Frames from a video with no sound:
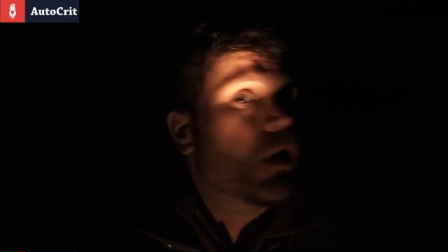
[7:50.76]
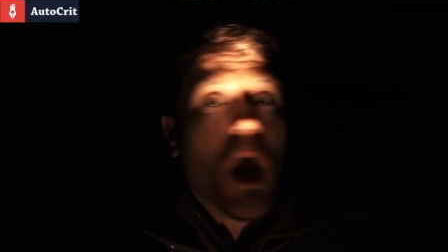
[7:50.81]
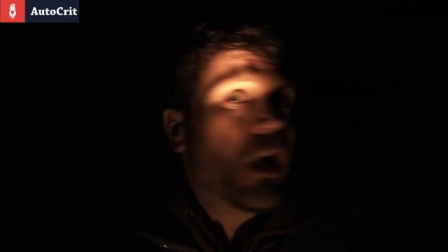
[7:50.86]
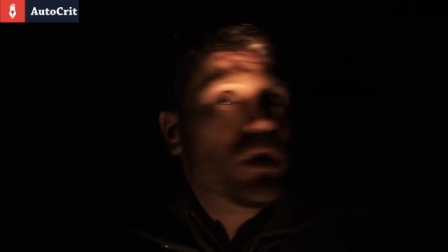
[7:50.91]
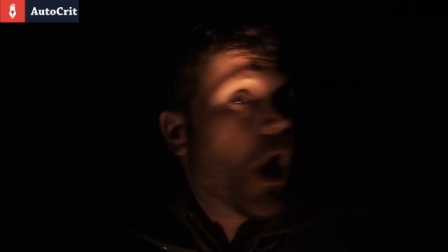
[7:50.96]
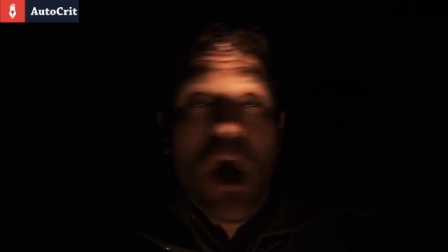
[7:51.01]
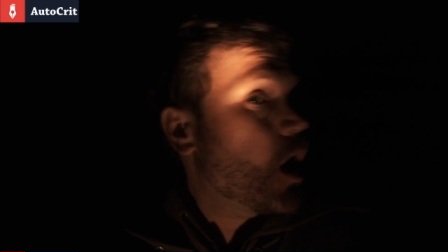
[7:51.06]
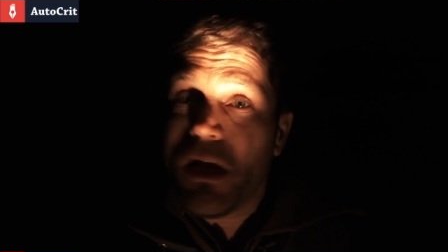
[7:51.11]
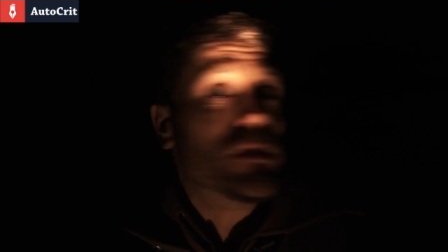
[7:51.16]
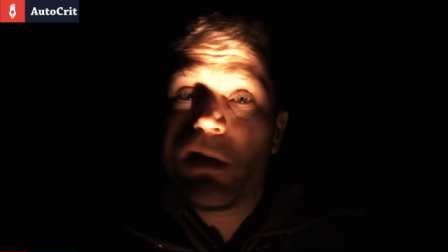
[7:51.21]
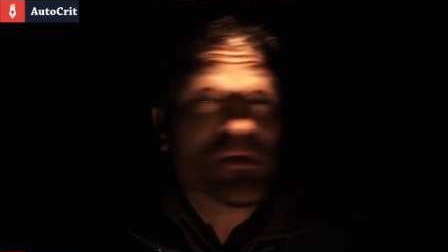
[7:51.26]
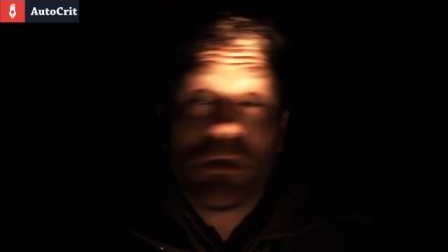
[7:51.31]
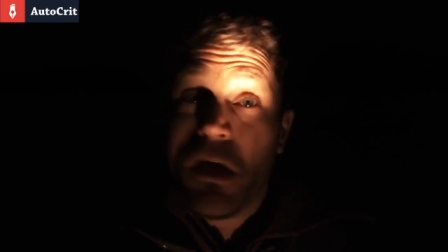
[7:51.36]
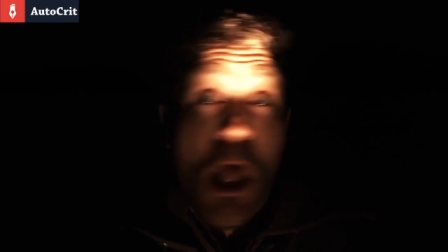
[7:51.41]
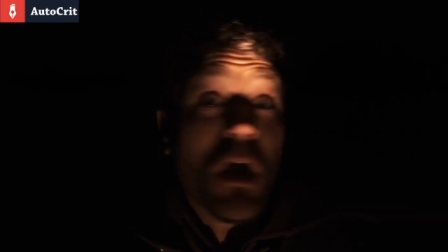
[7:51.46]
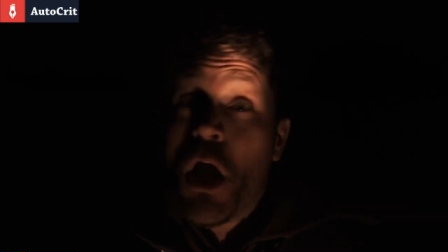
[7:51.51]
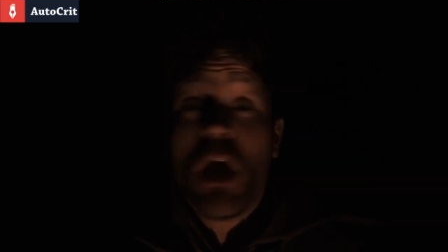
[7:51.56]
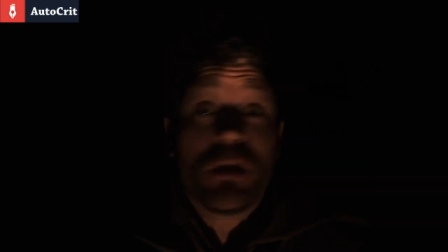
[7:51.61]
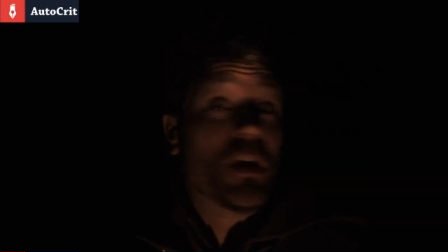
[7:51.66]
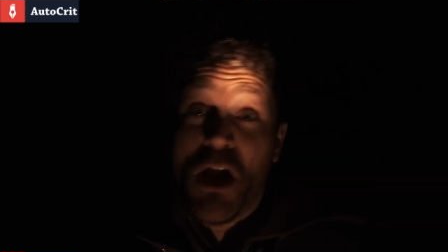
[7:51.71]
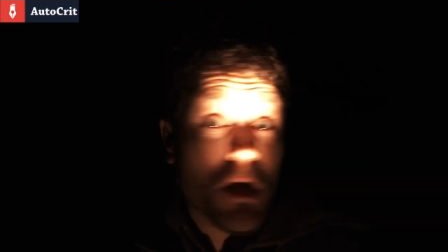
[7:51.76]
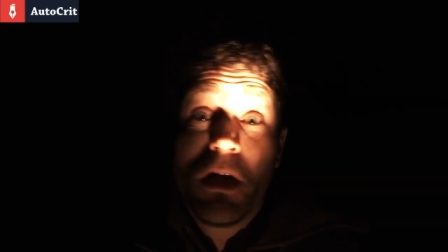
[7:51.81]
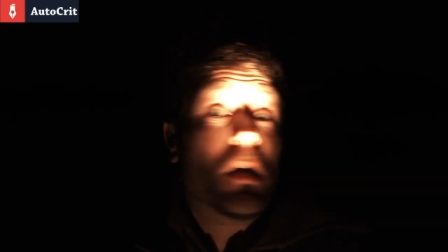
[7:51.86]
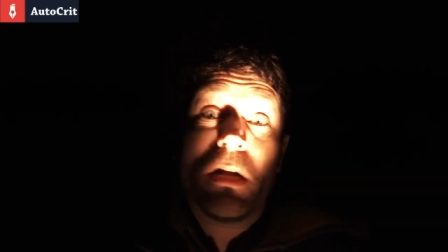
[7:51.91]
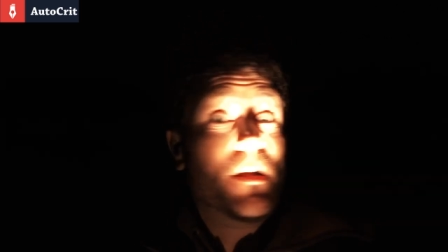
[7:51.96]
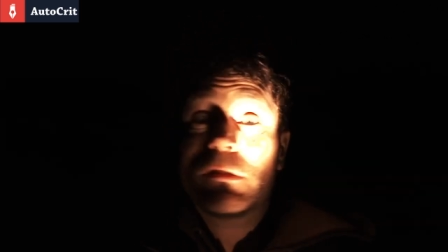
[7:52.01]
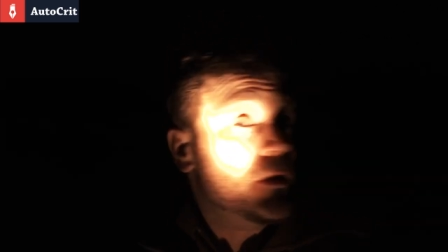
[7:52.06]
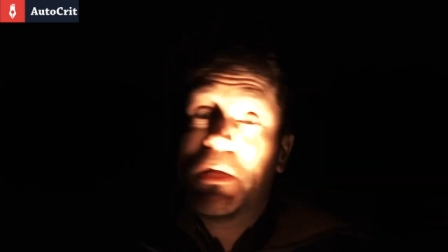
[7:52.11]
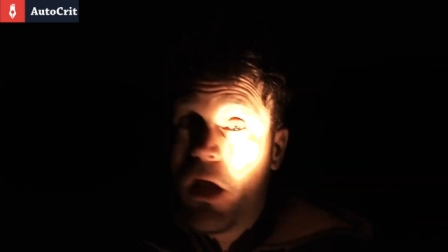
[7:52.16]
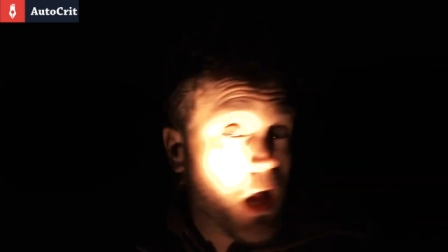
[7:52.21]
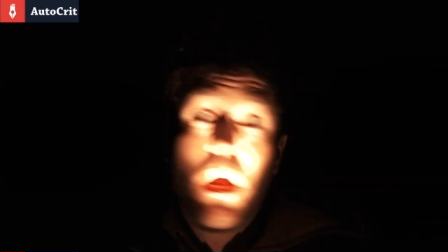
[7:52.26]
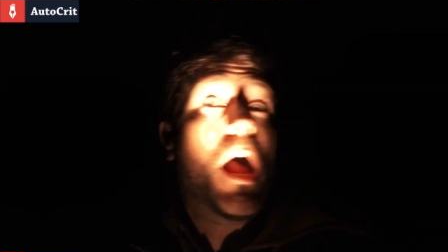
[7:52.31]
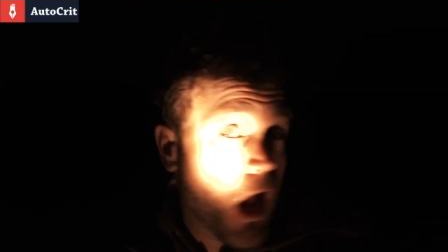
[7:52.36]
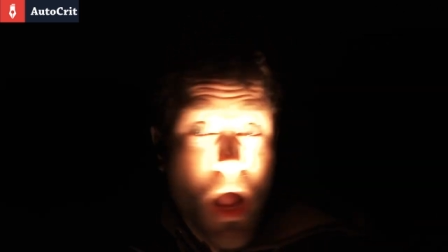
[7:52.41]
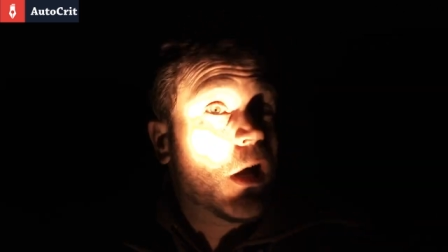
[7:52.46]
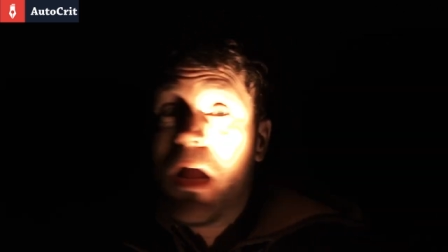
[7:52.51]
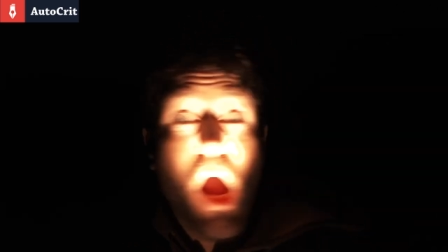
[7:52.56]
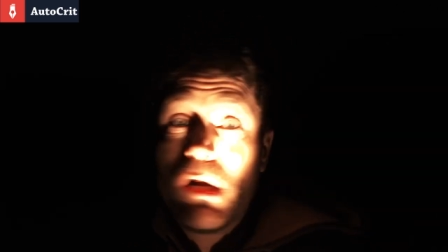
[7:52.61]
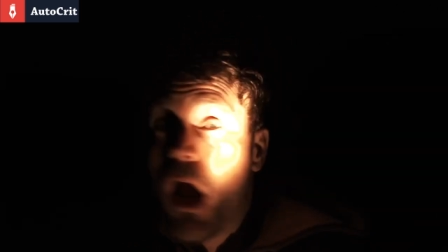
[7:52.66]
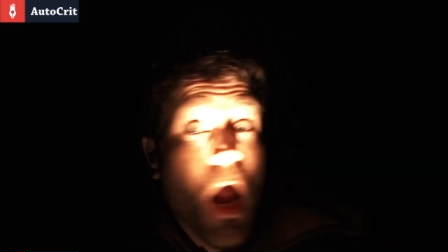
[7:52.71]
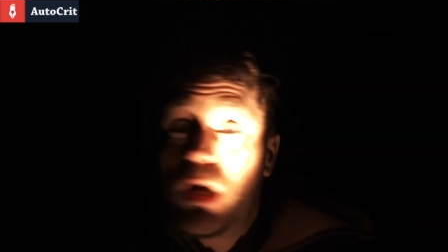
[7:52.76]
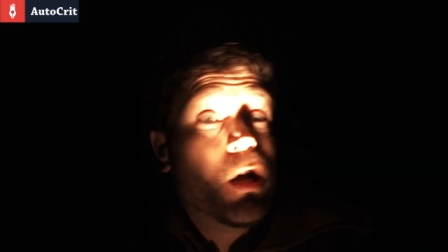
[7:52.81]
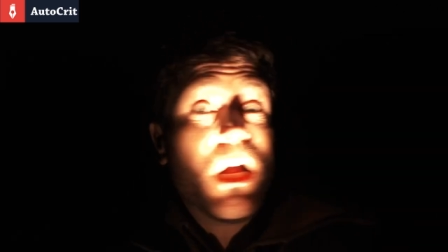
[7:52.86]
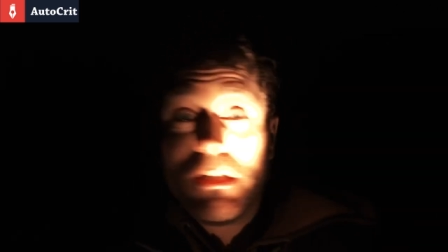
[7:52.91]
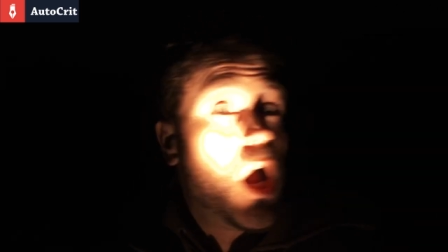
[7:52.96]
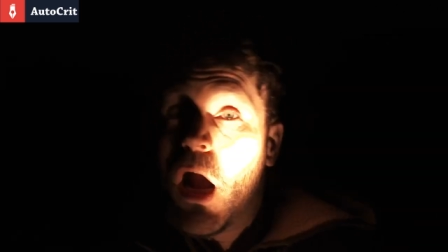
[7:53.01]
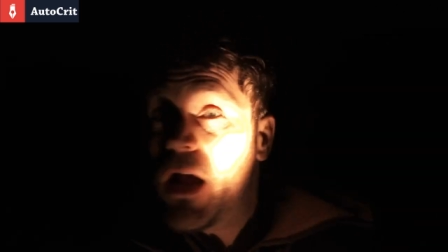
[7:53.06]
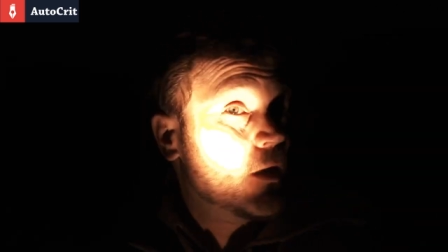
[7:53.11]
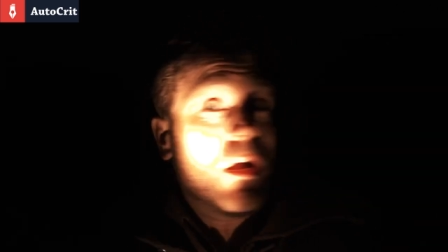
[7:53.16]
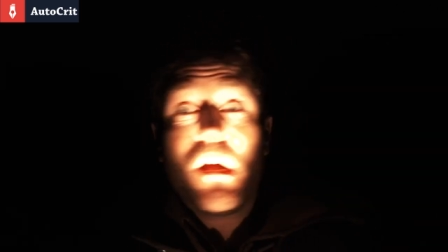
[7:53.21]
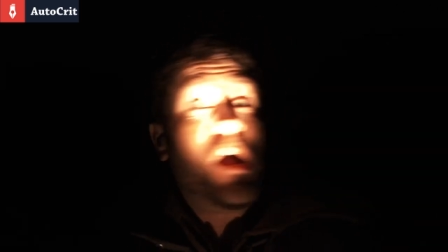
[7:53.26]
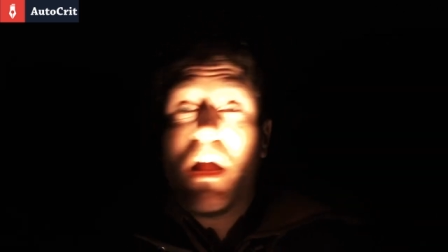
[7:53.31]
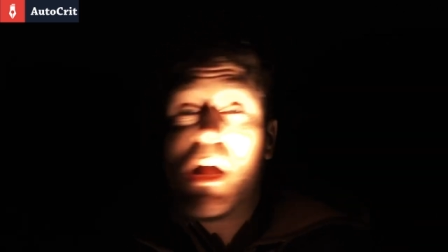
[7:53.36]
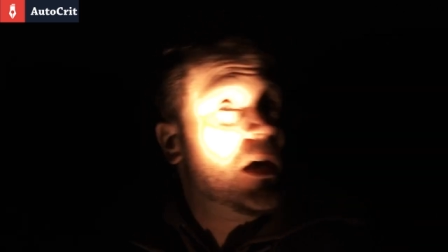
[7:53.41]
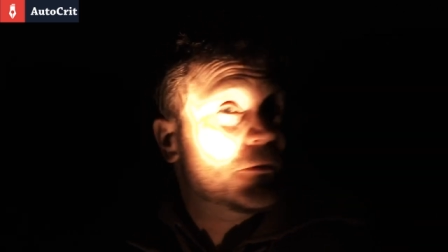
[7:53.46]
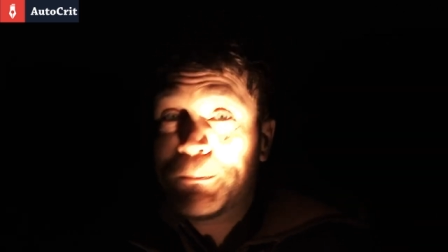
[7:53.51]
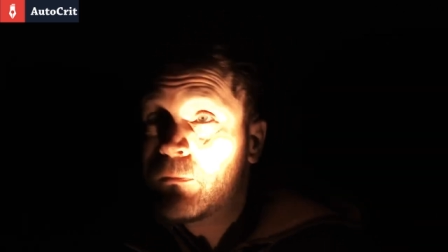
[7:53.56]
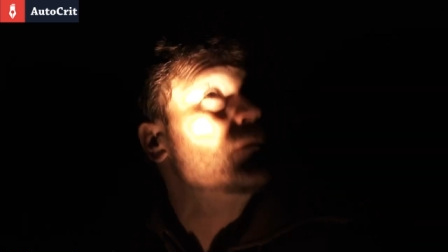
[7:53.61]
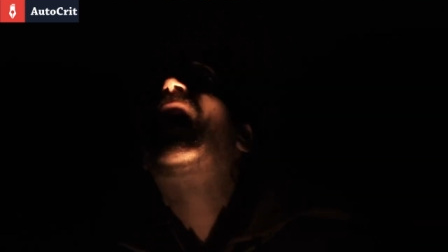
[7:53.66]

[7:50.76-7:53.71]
becomes tenser, and more and more bad choices are